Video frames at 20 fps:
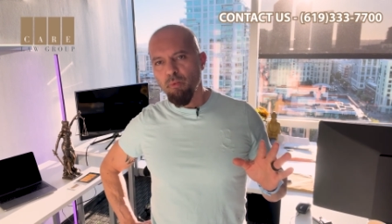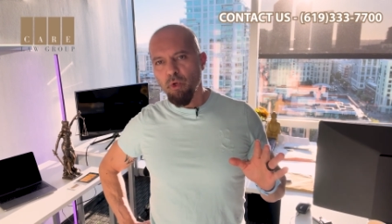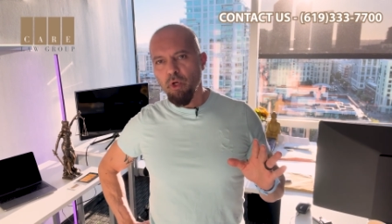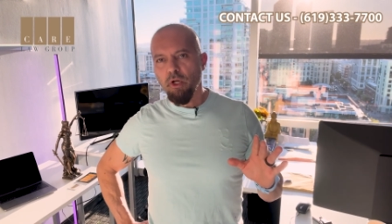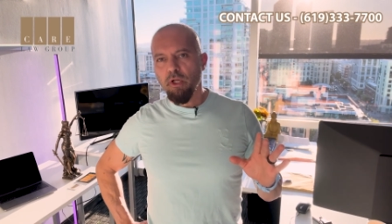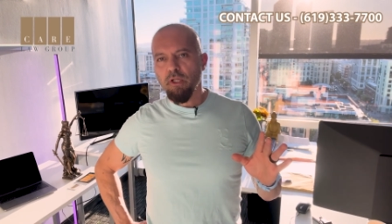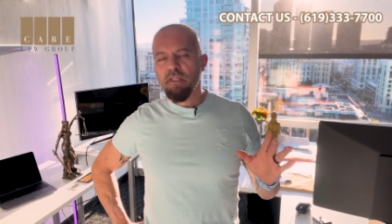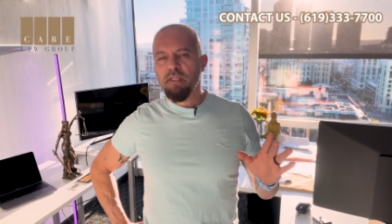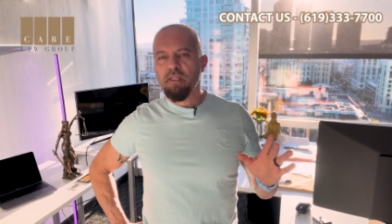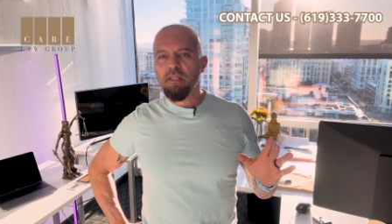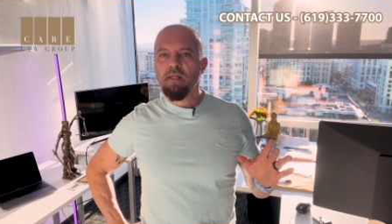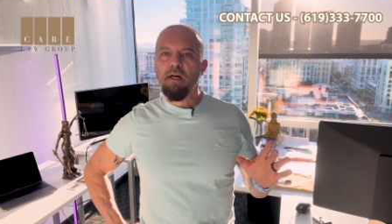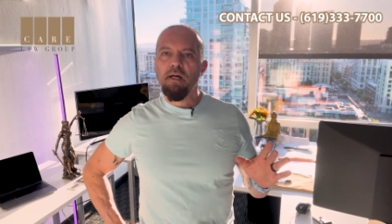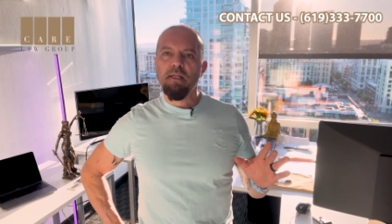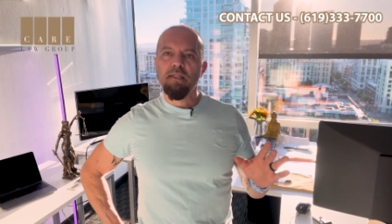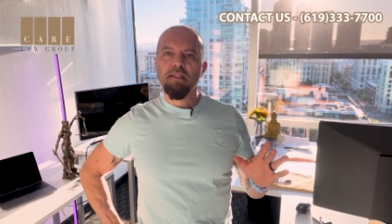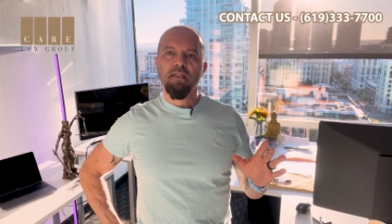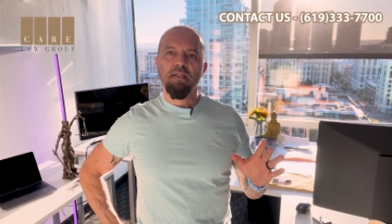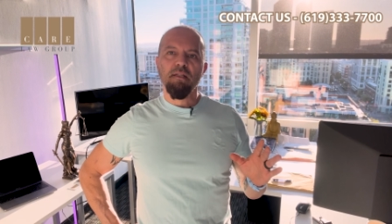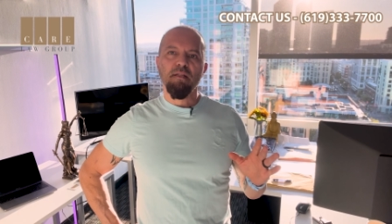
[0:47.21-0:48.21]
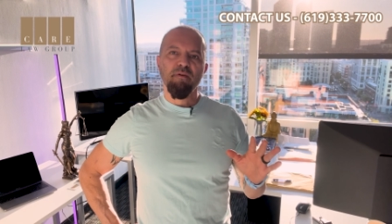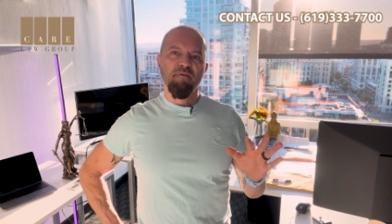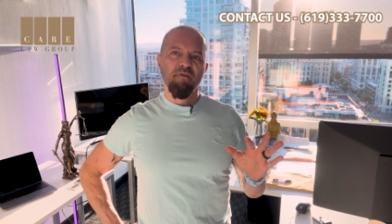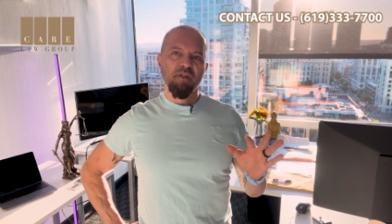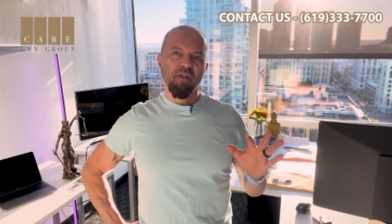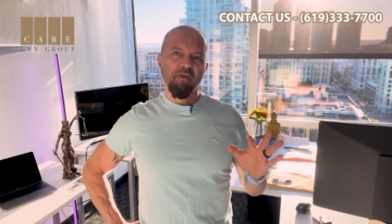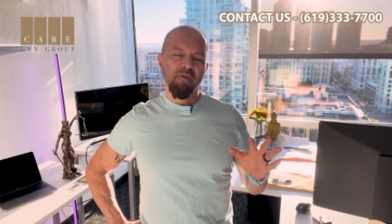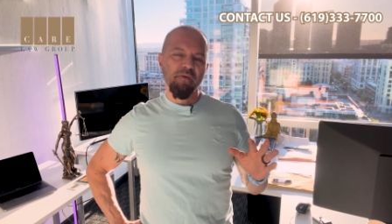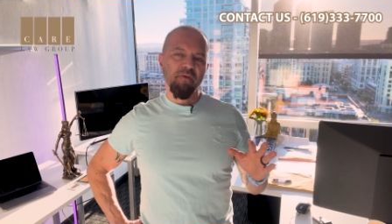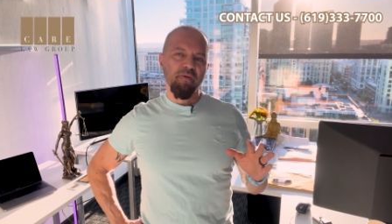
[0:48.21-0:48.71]
going to discuss the
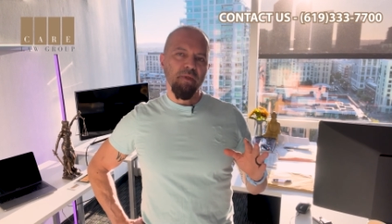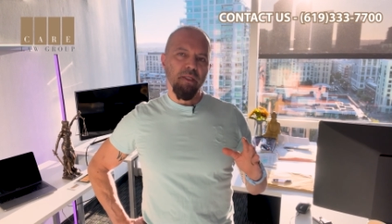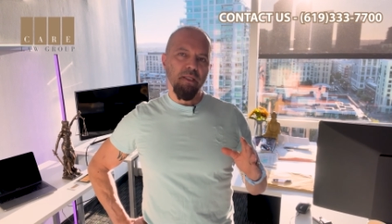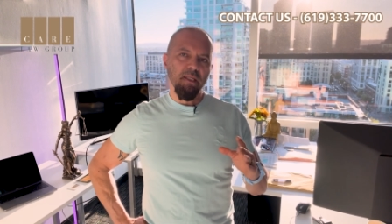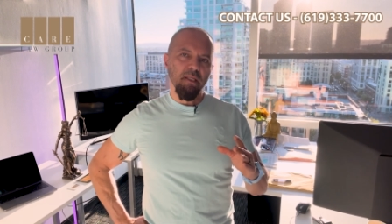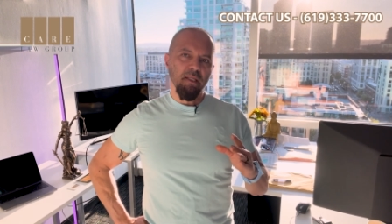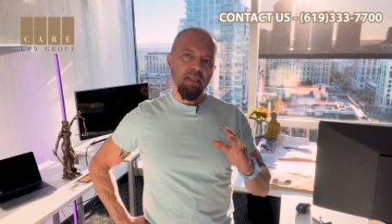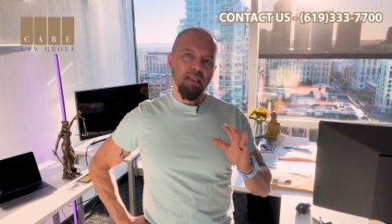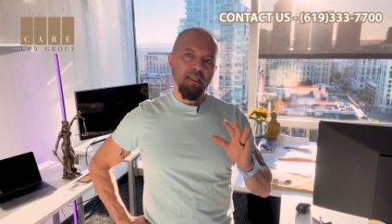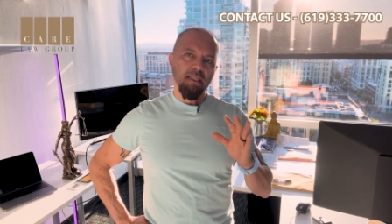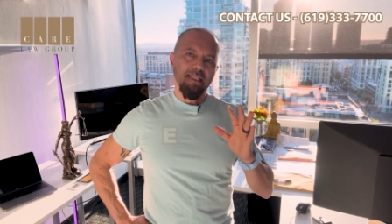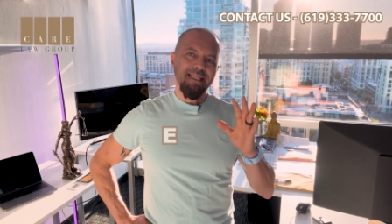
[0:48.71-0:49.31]
difference between